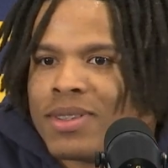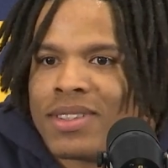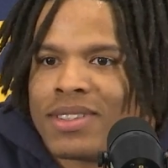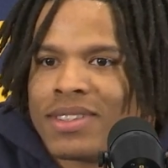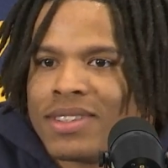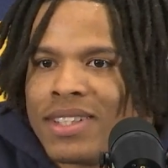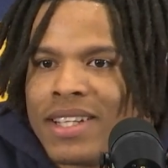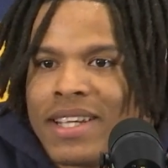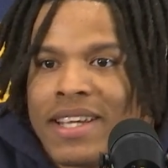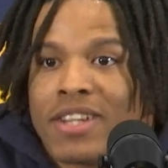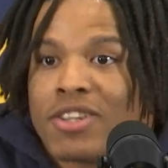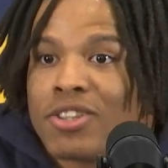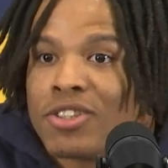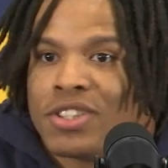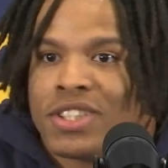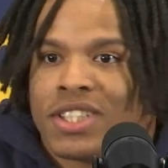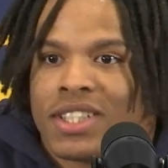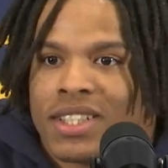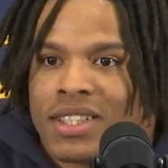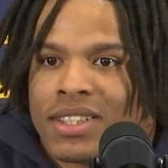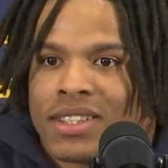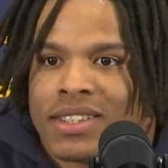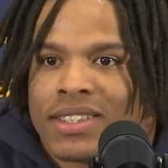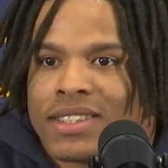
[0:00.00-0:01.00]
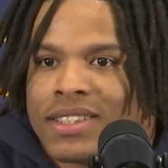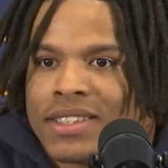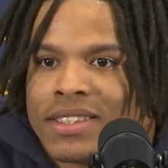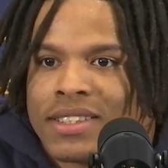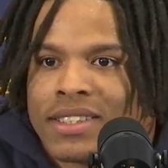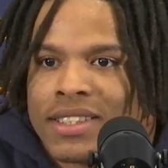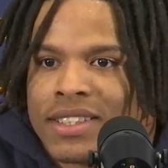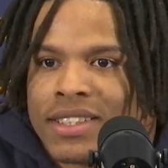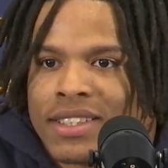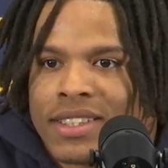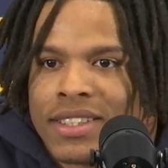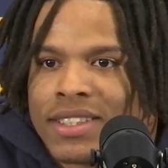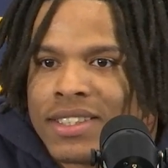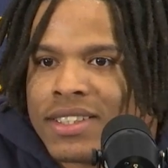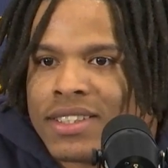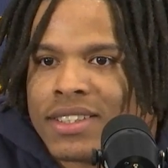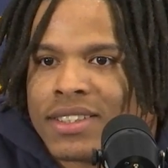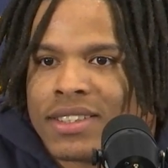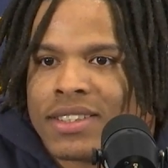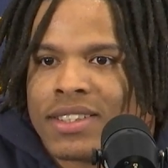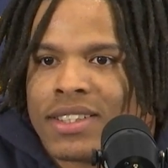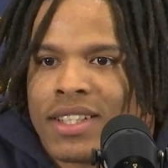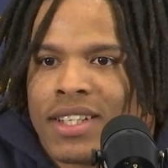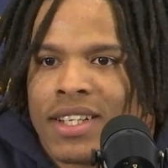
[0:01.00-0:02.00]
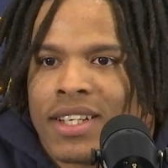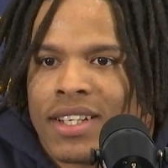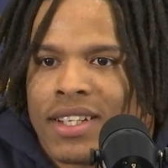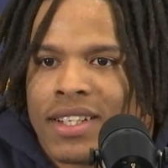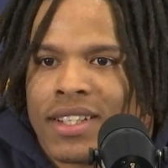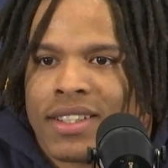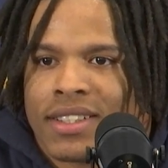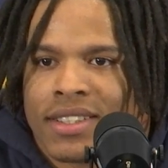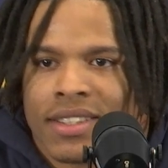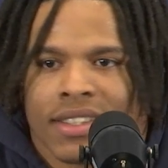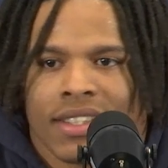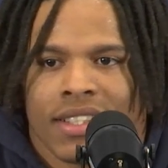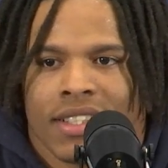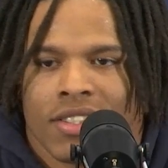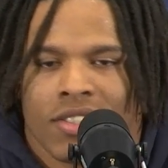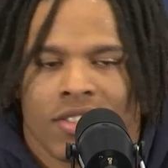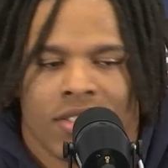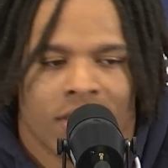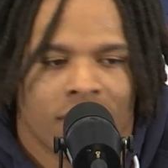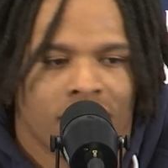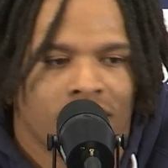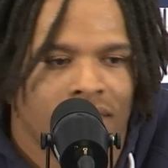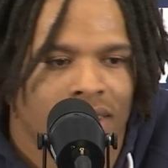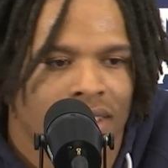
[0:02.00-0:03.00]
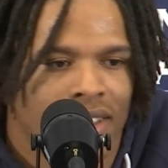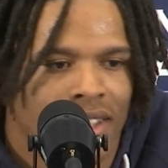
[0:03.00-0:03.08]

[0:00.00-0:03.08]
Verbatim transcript: the energy in the in the yeah energy.